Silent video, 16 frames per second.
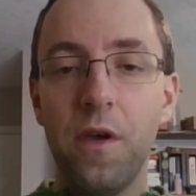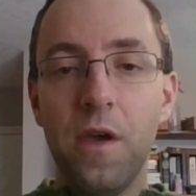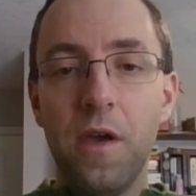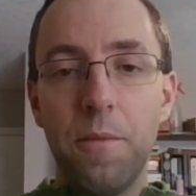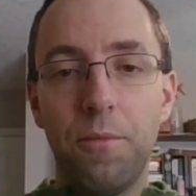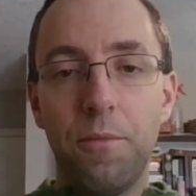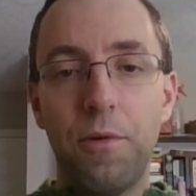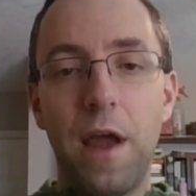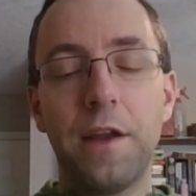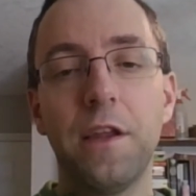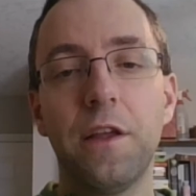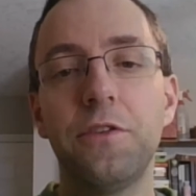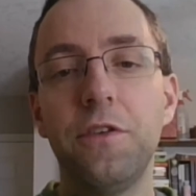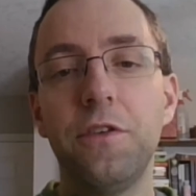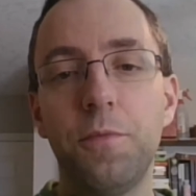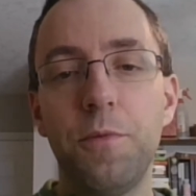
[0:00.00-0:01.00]

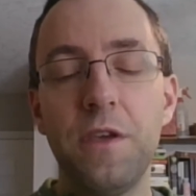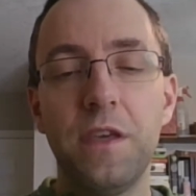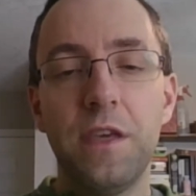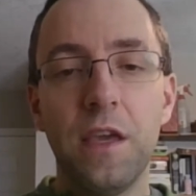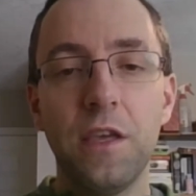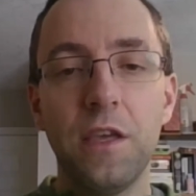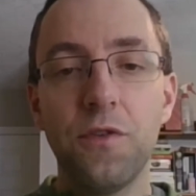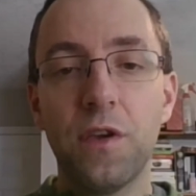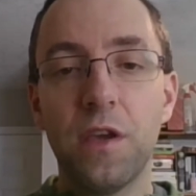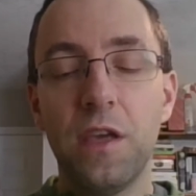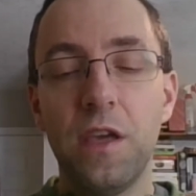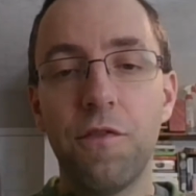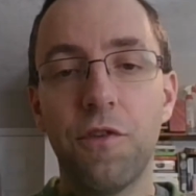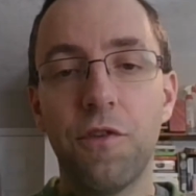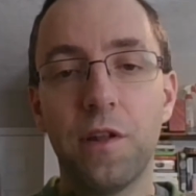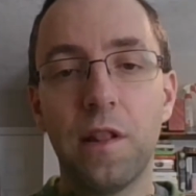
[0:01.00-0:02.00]
Practically speaking, you can
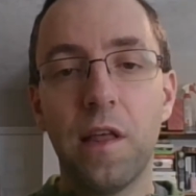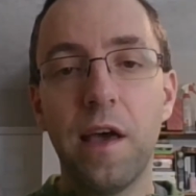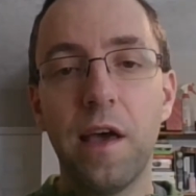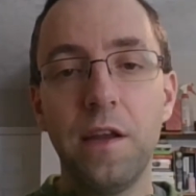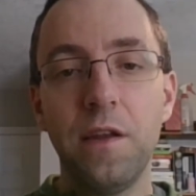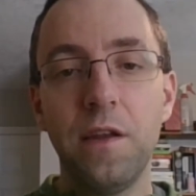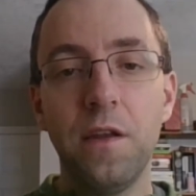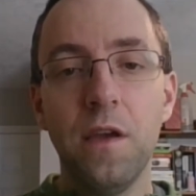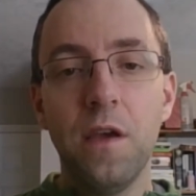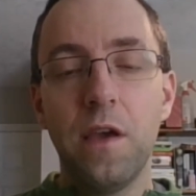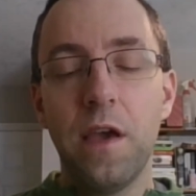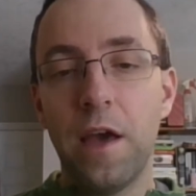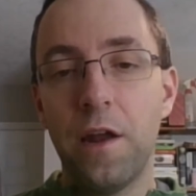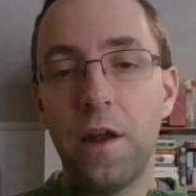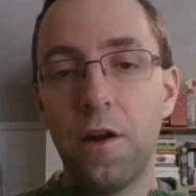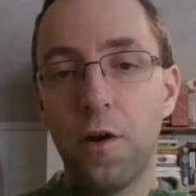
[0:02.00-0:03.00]
give online
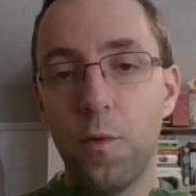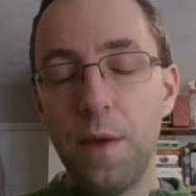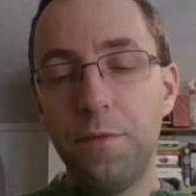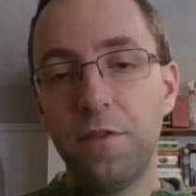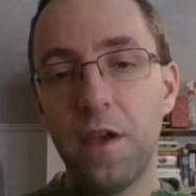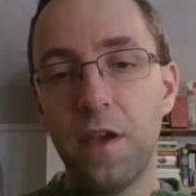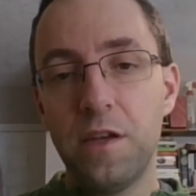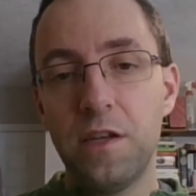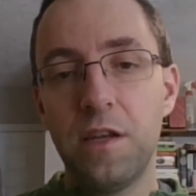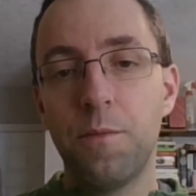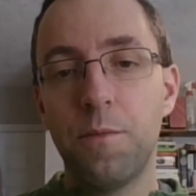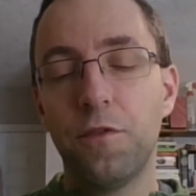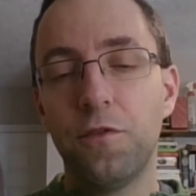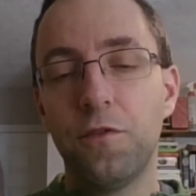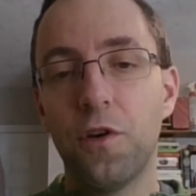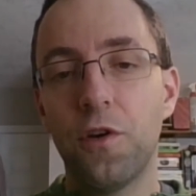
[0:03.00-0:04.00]
at our website,
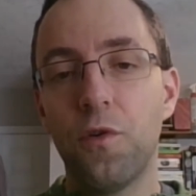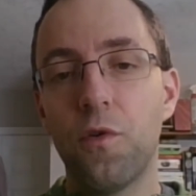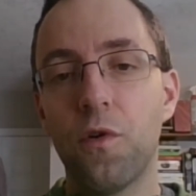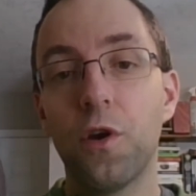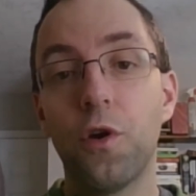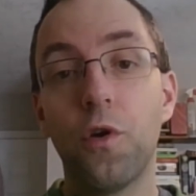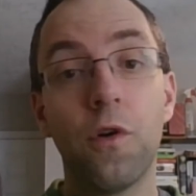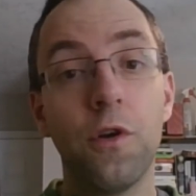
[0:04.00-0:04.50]
timbers.org,